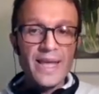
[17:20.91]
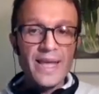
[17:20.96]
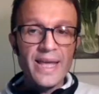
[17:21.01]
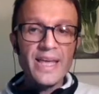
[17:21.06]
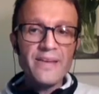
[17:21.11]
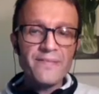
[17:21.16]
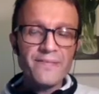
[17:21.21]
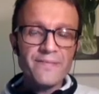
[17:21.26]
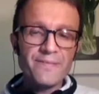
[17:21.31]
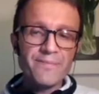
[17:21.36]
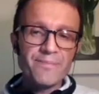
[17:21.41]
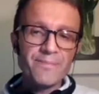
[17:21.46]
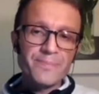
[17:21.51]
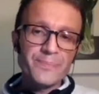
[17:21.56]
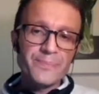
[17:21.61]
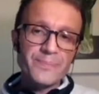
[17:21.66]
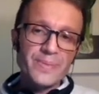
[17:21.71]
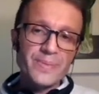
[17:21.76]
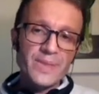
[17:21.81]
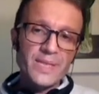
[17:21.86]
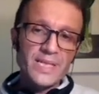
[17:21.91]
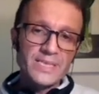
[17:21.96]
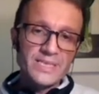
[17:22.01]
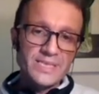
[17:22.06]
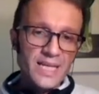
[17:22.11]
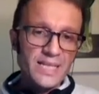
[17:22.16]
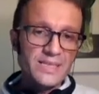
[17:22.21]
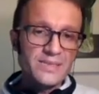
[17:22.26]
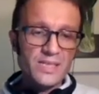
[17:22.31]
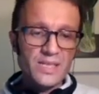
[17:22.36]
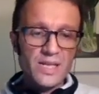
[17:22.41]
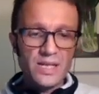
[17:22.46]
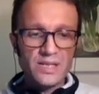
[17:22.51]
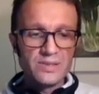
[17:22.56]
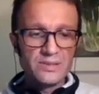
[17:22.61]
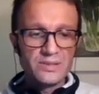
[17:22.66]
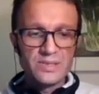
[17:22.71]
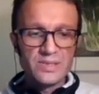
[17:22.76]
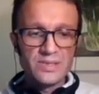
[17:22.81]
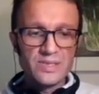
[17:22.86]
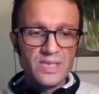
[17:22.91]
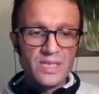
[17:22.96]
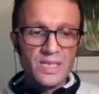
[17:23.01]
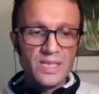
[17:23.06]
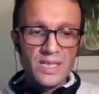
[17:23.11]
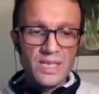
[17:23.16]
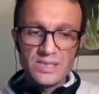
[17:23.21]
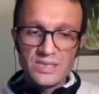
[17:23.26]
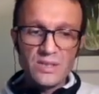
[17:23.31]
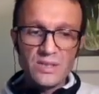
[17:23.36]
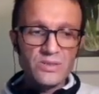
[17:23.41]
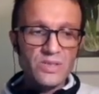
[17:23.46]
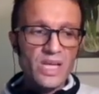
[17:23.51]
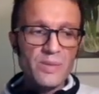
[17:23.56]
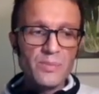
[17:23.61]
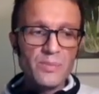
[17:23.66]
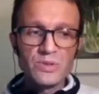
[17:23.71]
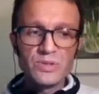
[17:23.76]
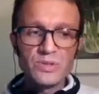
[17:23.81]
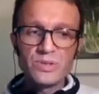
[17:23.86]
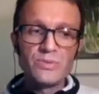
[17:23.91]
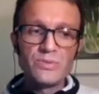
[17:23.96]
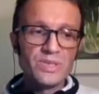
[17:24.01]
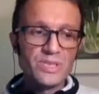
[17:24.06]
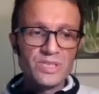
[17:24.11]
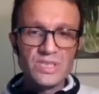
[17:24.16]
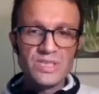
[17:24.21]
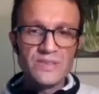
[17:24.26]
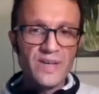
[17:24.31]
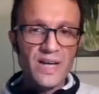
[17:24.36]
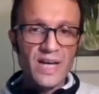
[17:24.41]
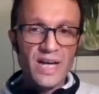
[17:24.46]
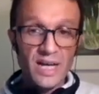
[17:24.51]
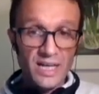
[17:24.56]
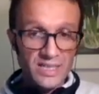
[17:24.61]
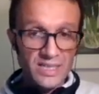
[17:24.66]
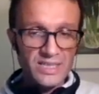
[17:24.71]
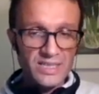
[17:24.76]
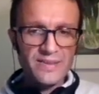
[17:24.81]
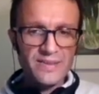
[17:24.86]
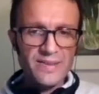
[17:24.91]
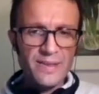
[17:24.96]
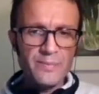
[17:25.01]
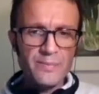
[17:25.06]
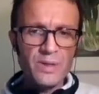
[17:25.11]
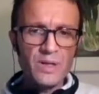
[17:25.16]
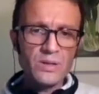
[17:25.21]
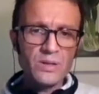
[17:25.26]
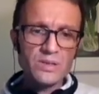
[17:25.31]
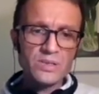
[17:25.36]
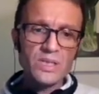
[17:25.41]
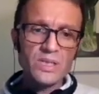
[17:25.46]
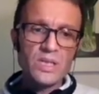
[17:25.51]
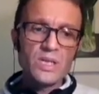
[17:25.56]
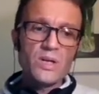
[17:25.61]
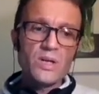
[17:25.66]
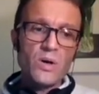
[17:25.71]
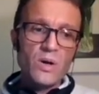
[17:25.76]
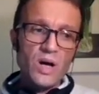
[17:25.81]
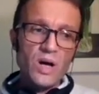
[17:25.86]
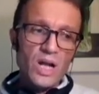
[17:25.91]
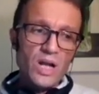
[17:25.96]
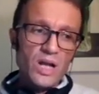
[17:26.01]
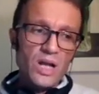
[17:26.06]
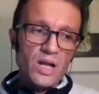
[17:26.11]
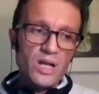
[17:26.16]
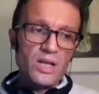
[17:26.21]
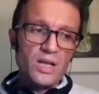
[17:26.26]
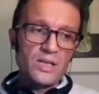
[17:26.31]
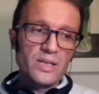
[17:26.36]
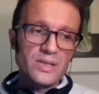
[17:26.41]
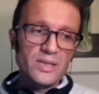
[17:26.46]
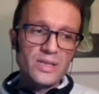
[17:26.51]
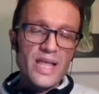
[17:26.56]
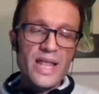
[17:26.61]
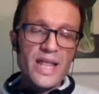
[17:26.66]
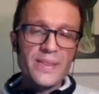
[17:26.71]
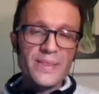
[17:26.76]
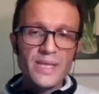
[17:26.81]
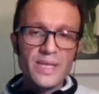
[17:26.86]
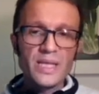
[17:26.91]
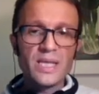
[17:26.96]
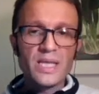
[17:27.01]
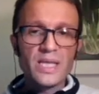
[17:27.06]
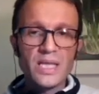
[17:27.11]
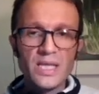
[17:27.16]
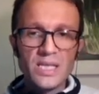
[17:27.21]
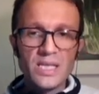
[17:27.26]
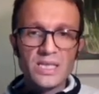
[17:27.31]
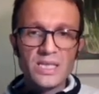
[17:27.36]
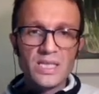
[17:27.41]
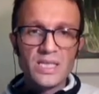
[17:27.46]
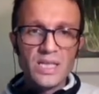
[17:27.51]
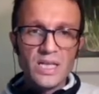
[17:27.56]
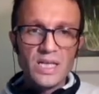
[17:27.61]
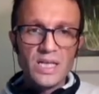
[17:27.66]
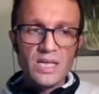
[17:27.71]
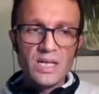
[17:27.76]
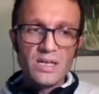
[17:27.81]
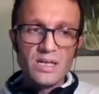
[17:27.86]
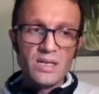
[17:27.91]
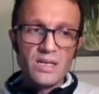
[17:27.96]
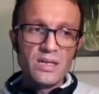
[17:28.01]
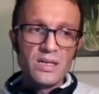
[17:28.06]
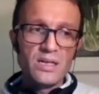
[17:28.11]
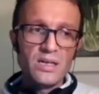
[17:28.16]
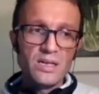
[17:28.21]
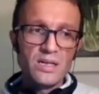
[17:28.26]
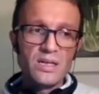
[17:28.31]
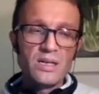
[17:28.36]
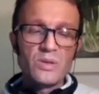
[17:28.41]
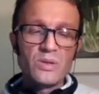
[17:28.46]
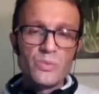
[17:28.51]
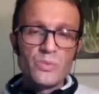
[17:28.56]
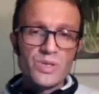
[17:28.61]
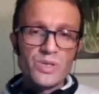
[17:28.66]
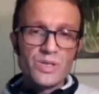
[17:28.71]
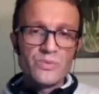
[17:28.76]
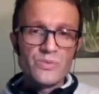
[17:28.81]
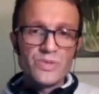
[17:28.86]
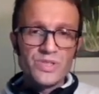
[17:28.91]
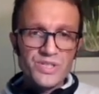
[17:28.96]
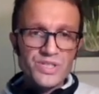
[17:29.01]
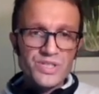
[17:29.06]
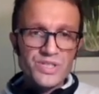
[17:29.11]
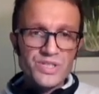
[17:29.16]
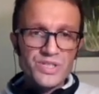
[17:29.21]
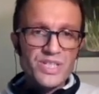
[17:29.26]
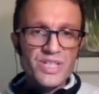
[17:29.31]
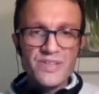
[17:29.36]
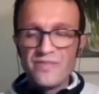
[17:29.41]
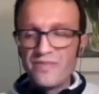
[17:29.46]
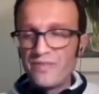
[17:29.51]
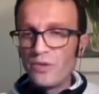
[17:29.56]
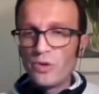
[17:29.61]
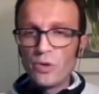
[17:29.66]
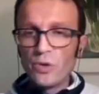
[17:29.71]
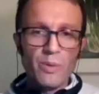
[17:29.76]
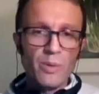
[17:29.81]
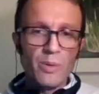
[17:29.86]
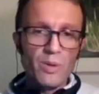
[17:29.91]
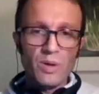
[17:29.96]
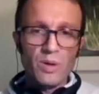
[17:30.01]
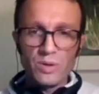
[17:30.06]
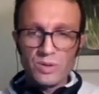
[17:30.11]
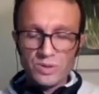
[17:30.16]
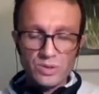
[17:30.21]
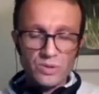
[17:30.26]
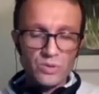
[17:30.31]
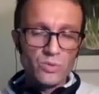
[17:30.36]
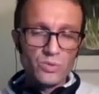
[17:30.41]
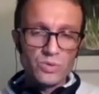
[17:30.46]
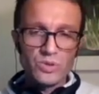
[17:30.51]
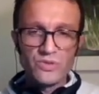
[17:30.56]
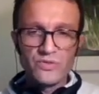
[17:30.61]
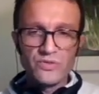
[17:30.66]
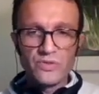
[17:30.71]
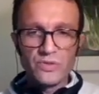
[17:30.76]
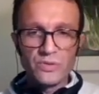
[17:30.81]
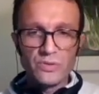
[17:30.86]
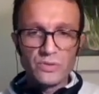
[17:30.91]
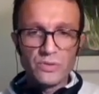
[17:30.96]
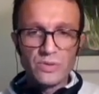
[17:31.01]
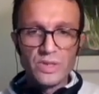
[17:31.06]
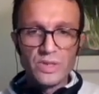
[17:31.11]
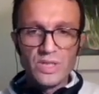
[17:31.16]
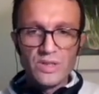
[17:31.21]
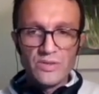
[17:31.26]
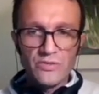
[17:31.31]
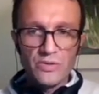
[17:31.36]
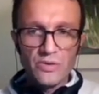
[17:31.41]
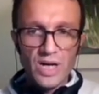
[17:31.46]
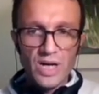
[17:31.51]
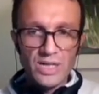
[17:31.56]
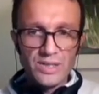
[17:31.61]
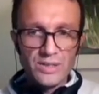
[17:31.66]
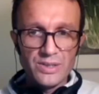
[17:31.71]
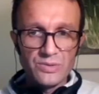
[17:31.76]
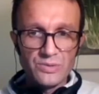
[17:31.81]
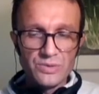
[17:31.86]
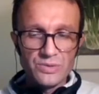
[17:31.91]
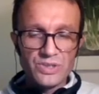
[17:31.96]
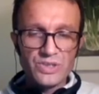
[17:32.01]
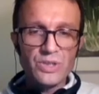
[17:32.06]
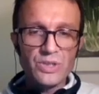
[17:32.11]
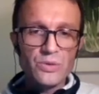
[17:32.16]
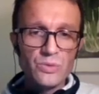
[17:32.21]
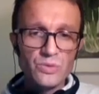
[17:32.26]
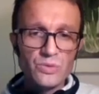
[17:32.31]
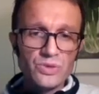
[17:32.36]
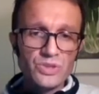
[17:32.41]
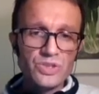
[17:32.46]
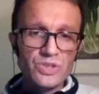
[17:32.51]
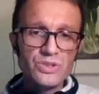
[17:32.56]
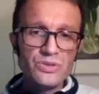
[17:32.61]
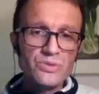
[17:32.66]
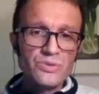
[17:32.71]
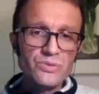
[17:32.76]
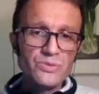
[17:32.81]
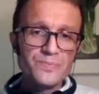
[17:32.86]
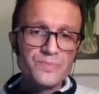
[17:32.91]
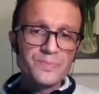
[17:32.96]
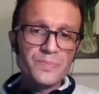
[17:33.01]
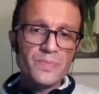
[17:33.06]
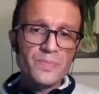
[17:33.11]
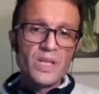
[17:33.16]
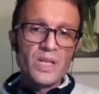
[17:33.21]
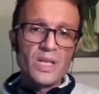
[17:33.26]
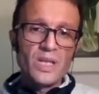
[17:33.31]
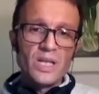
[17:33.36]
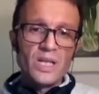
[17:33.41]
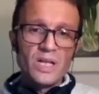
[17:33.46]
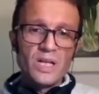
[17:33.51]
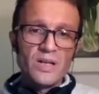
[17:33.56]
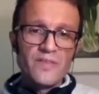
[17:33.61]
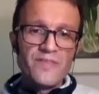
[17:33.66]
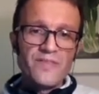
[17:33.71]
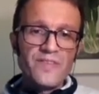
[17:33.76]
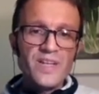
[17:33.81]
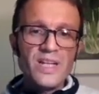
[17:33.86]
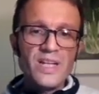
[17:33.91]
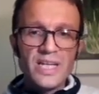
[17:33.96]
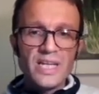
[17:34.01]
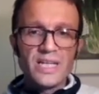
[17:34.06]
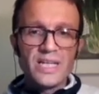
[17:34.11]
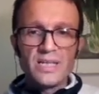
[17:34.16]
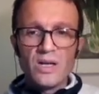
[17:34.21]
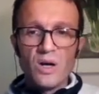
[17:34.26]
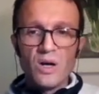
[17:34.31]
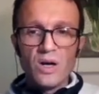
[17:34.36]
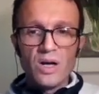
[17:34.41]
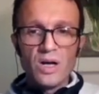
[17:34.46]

If in 10 seconds it's not able to receive Xthin blocks, then it could receive normal blocks also for other nodes. So to filling